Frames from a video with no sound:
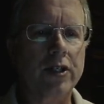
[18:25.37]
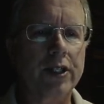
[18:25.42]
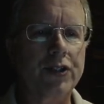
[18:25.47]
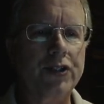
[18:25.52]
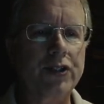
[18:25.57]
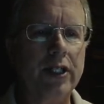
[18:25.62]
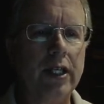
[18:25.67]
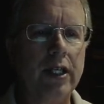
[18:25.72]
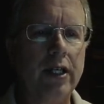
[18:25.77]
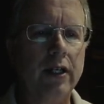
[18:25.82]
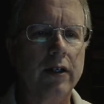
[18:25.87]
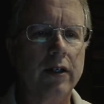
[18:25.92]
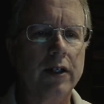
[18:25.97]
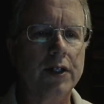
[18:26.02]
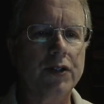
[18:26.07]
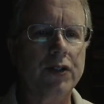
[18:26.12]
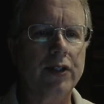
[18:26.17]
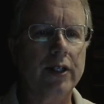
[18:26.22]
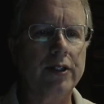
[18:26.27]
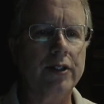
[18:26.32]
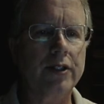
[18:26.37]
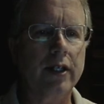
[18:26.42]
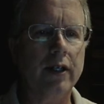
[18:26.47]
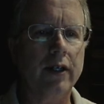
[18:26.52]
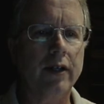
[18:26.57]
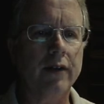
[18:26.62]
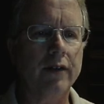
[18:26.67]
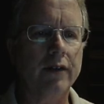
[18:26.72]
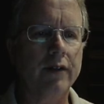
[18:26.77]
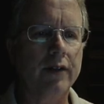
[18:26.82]
to see here is that
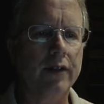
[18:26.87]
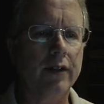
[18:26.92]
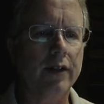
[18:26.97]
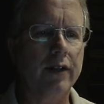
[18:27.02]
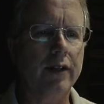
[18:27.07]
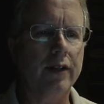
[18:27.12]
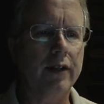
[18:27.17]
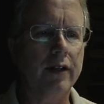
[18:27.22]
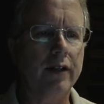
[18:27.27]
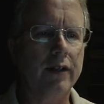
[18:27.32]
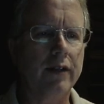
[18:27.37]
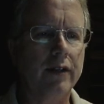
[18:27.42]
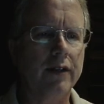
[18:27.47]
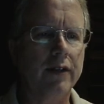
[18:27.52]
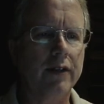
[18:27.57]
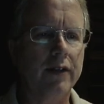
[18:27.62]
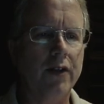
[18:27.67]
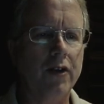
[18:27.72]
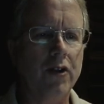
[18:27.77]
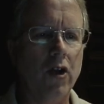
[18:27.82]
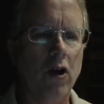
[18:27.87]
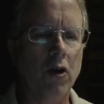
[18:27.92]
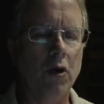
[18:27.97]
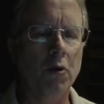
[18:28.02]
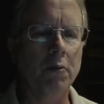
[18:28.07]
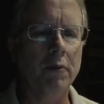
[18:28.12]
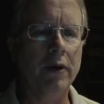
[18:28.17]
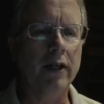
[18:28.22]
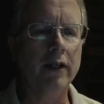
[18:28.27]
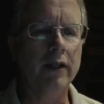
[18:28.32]
the
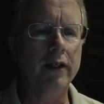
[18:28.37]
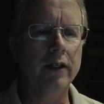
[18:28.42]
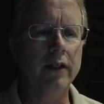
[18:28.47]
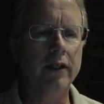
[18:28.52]
GNOME